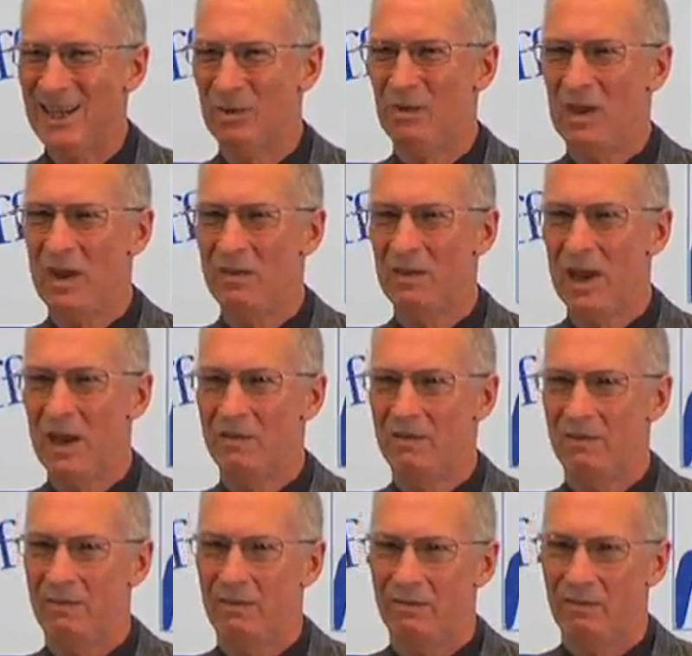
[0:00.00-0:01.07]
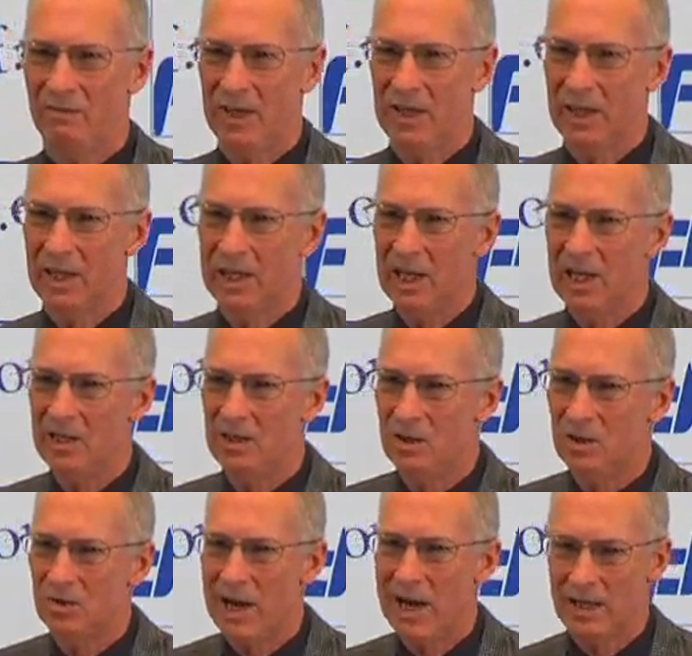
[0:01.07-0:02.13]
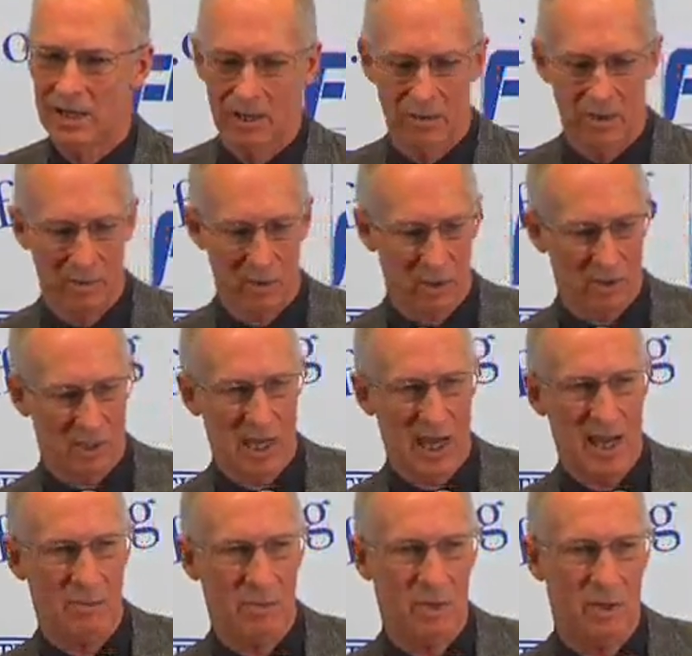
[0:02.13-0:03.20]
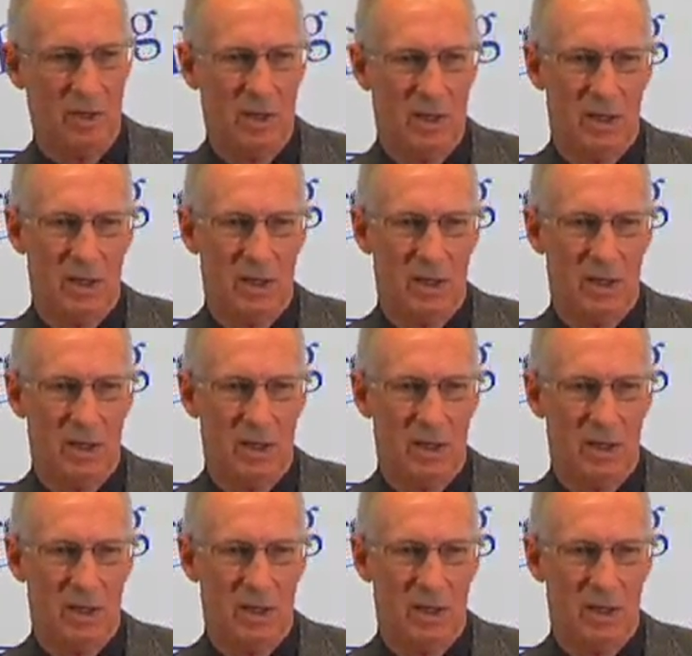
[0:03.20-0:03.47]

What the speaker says: So if you ever feel the need to attract the criminal type,